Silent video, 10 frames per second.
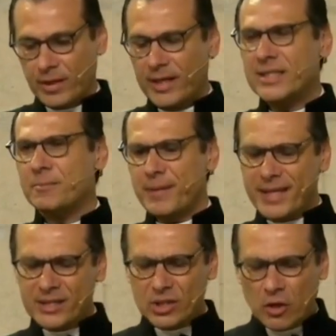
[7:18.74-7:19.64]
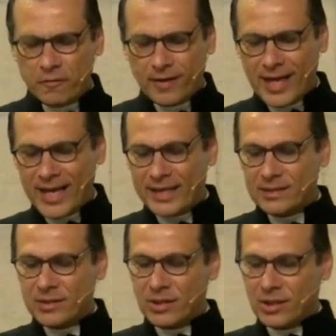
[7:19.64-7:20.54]
It speaks of
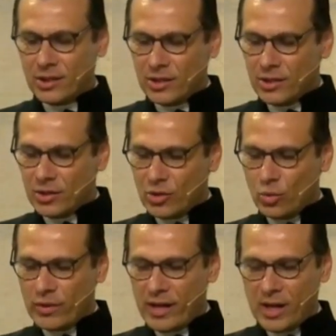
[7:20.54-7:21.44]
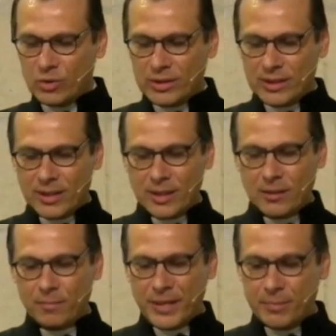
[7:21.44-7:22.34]
land without
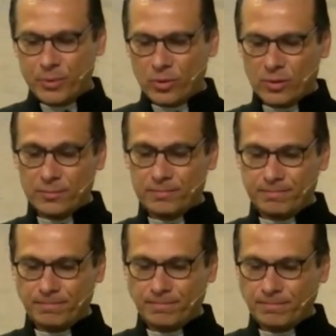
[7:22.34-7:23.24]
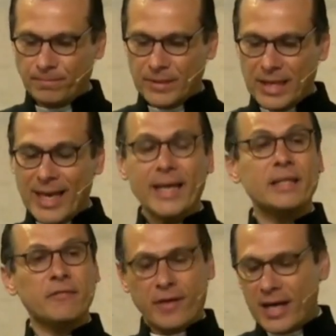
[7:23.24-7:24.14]
people. It
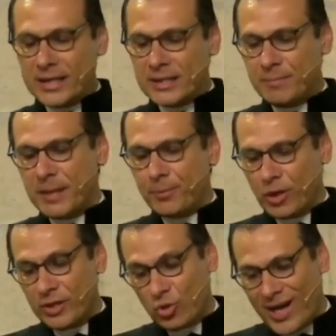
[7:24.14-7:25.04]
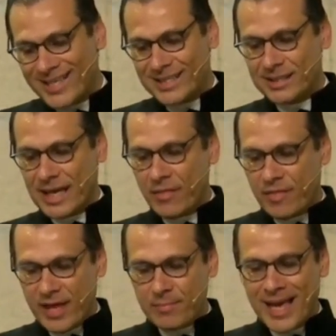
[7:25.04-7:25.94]
divides people into us and
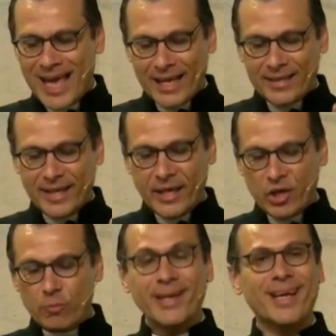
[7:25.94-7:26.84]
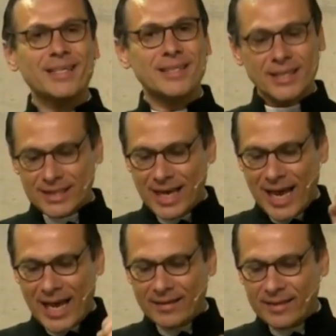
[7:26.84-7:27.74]
them. It dehumanizes
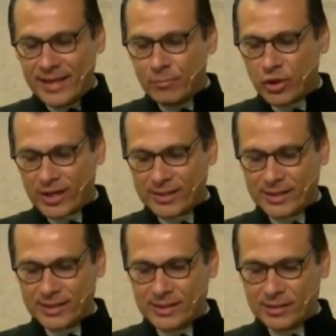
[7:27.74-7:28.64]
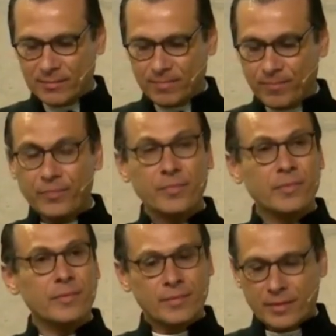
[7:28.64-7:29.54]
and demonizes.
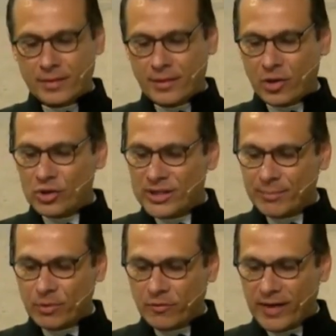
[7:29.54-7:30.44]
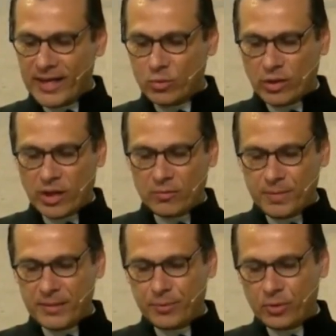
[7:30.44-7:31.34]
The concept of land without
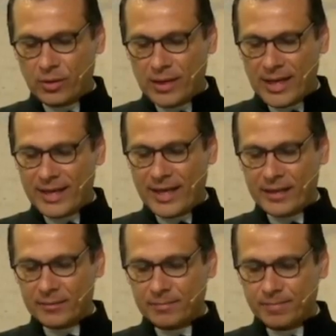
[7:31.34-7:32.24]
people, again.